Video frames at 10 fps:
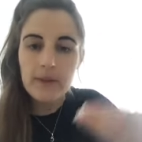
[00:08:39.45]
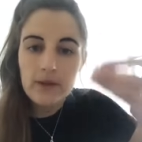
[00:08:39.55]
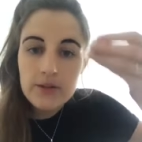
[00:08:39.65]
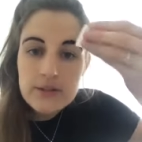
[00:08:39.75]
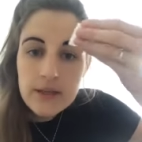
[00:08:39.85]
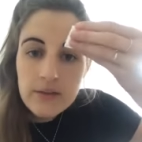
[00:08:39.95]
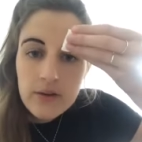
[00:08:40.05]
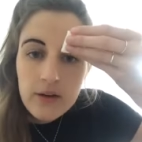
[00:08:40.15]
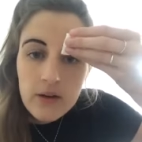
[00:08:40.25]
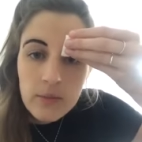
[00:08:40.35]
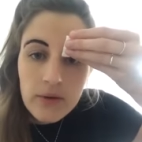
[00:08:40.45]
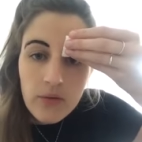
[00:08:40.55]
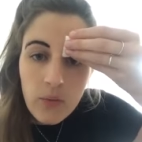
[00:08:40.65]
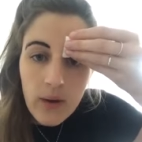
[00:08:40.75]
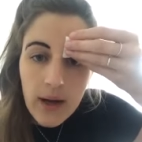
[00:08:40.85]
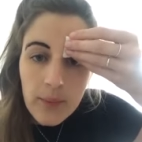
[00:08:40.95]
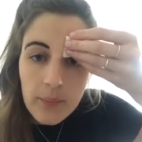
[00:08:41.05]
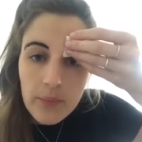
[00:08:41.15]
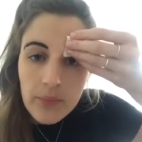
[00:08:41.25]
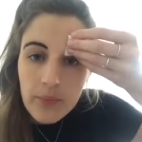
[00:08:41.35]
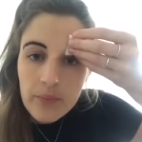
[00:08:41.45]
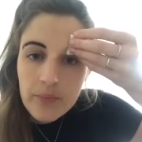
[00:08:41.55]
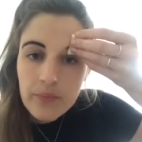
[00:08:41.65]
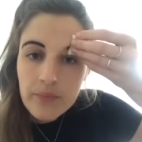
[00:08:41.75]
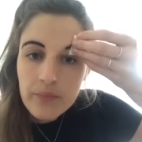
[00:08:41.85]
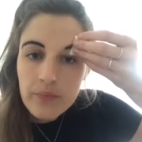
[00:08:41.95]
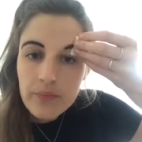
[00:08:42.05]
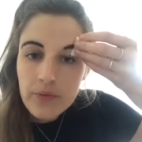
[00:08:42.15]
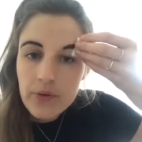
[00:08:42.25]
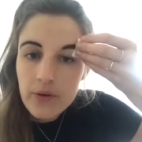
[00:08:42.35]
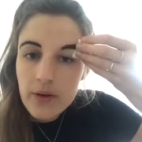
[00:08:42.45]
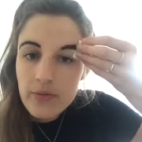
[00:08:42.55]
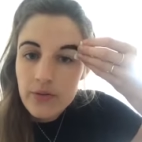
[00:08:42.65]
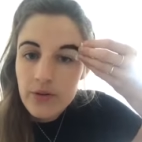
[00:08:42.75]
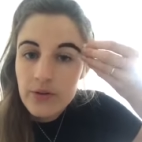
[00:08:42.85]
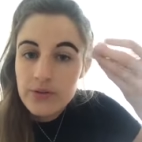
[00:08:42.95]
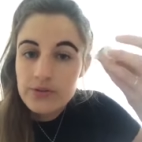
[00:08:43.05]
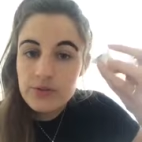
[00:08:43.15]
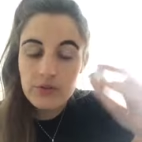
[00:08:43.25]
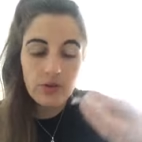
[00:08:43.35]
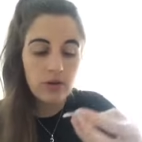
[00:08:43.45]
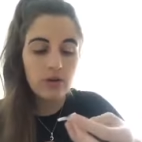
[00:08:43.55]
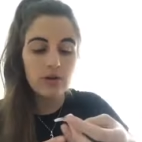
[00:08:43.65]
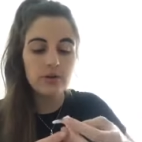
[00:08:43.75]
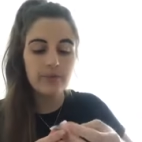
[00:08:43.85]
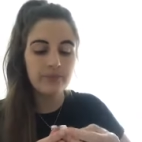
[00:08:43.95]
You just give it a little bit of a wipe. You don't have to go too hard.